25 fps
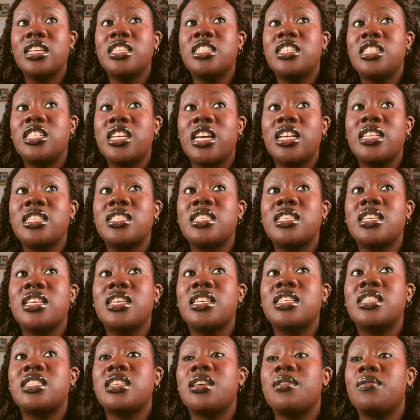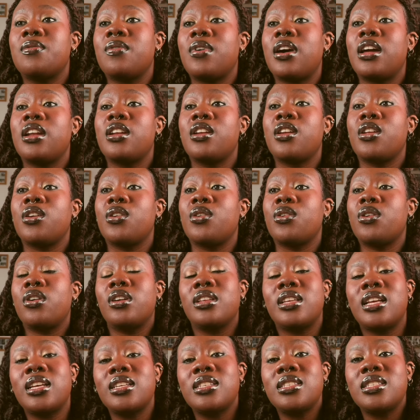Gen Zs, they value
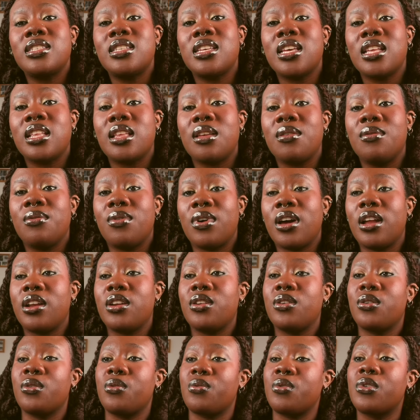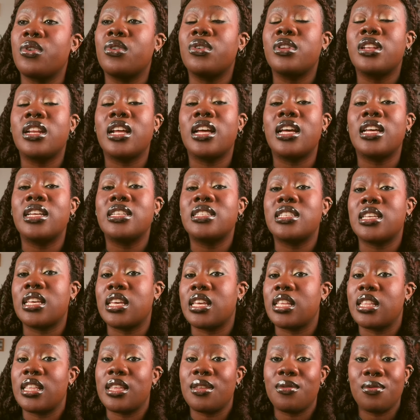honesty, they value realness
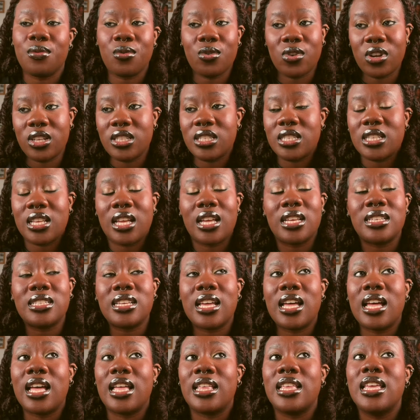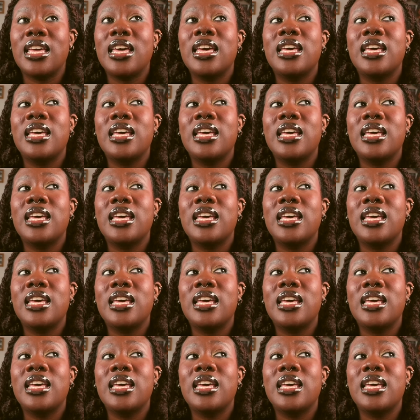in influencers, and